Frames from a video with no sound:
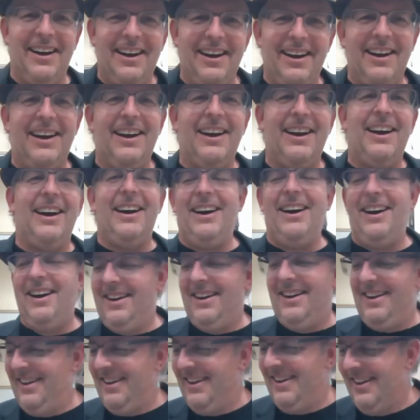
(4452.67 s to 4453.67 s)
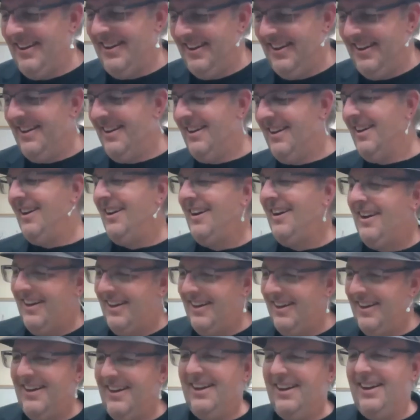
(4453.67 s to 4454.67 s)
touring homes just to double
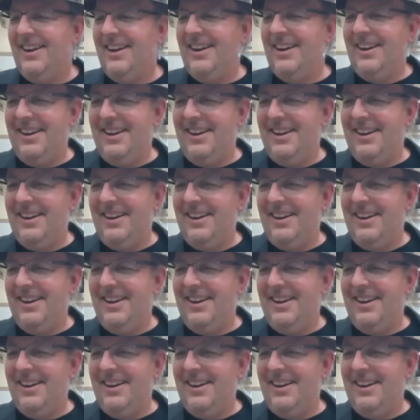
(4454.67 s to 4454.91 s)
check what was